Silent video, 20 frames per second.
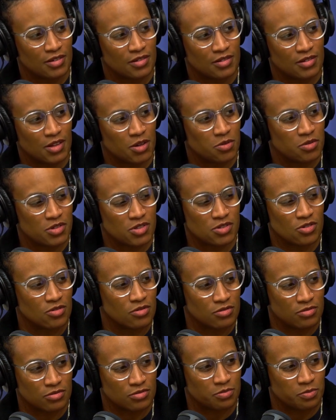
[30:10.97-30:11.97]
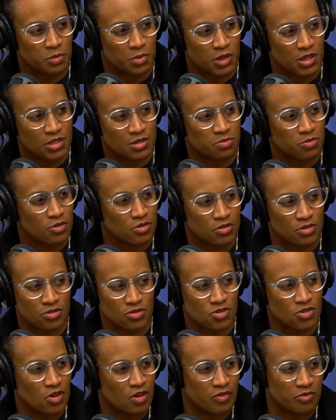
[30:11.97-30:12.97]
There was no baseball, no
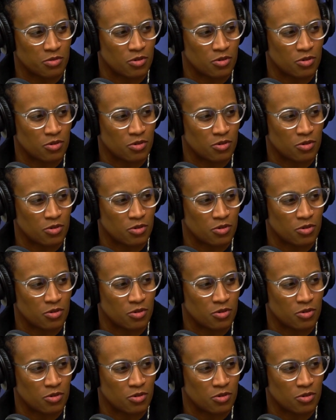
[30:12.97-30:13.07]
softball.